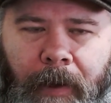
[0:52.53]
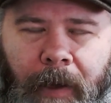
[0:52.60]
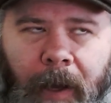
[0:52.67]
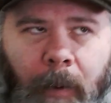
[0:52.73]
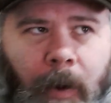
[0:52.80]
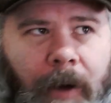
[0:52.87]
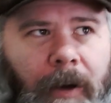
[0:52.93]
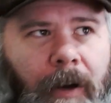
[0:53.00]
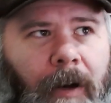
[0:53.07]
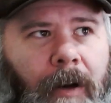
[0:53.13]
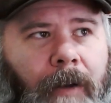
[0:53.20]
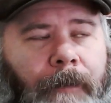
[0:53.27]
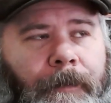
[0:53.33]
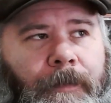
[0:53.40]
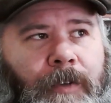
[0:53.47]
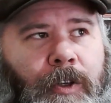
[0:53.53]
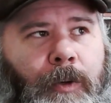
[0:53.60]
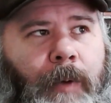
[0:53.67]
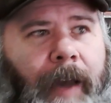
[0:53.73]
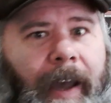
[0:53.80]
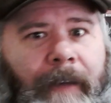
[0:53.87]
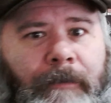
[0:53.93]
I wonder, do
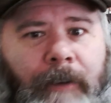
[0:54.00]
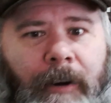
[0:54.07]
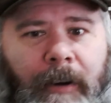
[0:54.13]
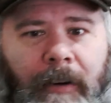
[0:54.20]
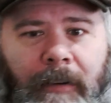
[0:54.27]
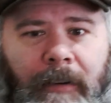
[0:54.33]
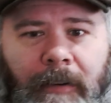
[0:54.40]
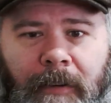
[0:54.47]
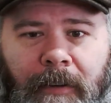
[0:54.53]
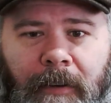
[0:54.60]
you ever